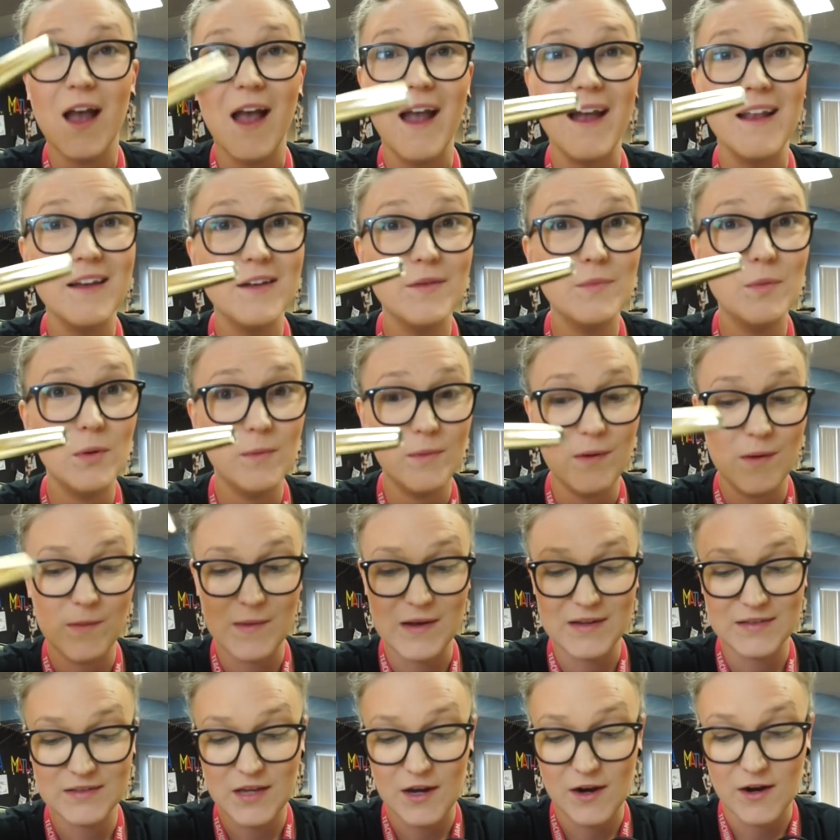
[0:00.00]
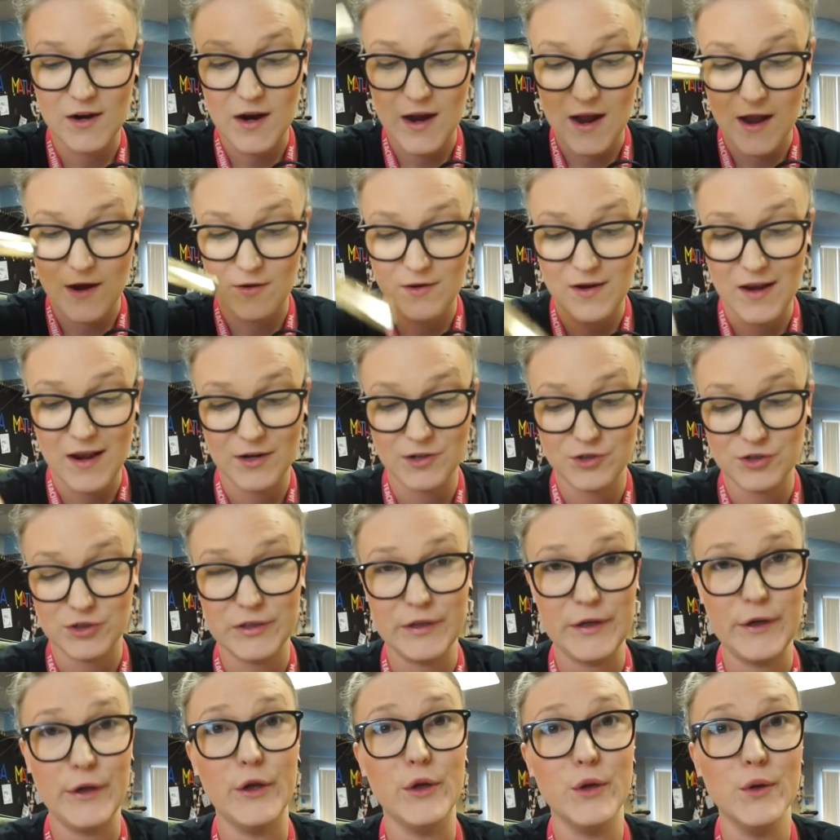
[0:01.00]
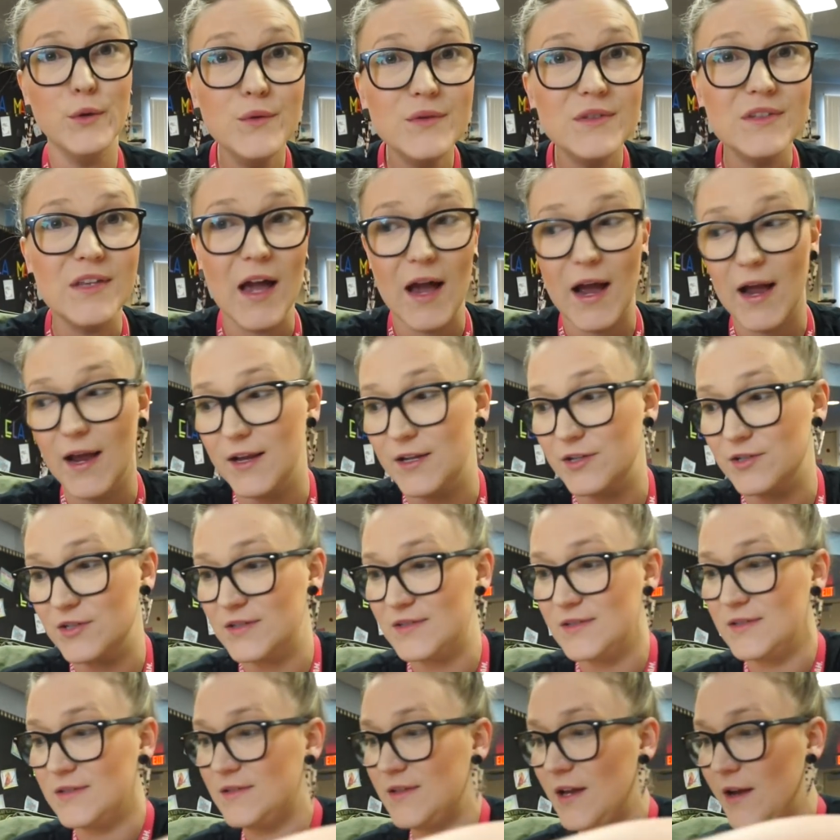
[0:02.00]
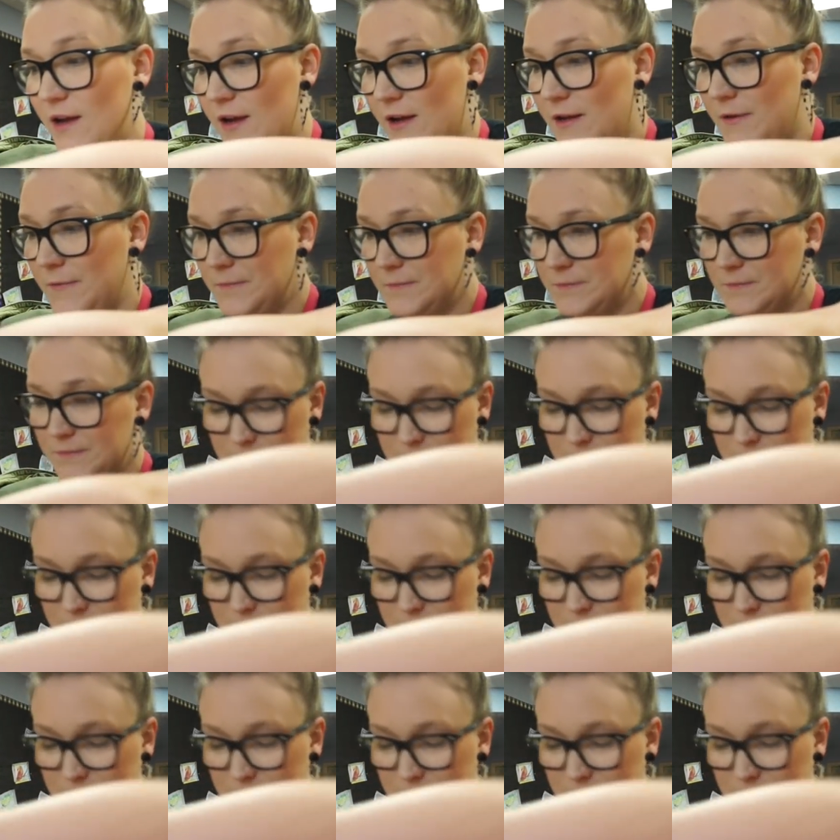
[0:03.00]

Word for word: I need to pull my mascara out and actually use that in just a second.